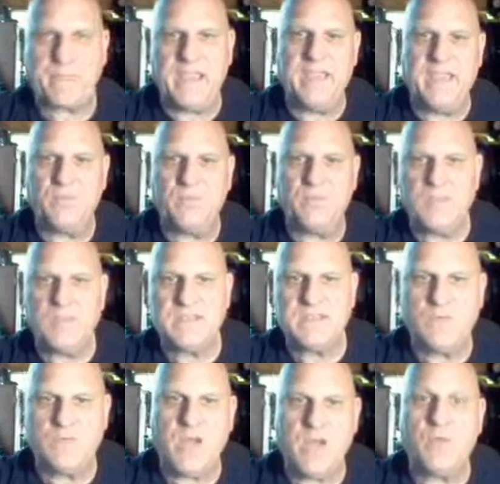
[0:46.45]
And the
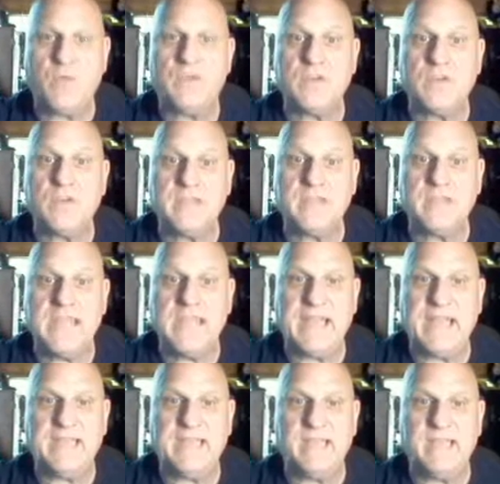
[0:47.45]
reason why we're doing
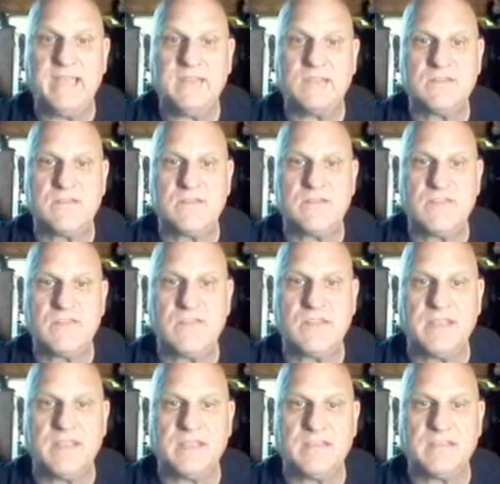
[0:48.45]
that is
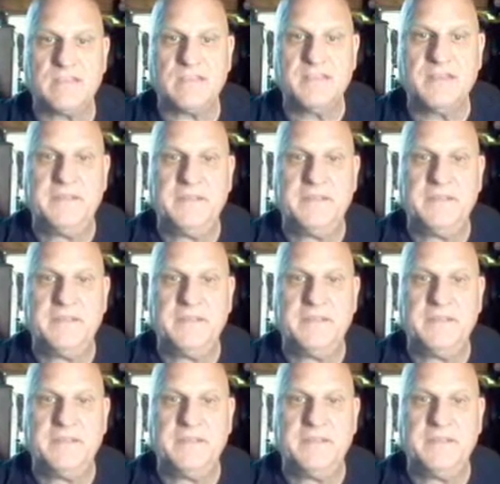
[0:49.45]
this.